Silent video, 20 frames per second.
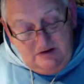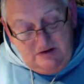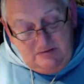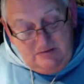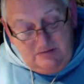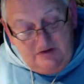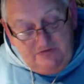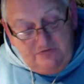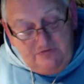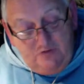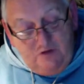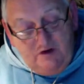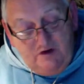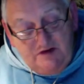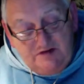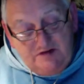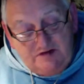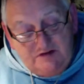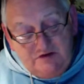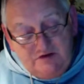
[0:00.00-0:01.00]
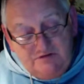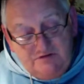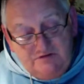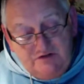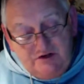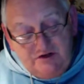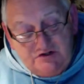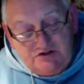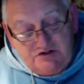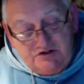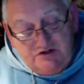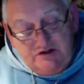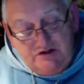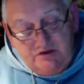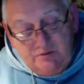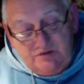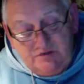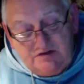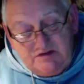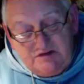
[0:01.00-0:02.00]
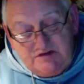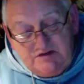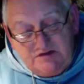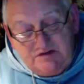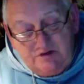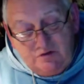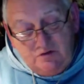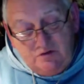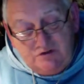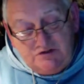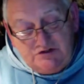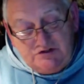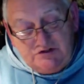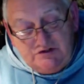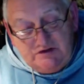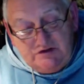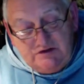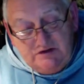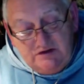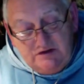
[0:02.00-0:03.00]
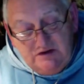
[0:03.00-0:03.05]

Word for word: Before his conversion, he was a soldier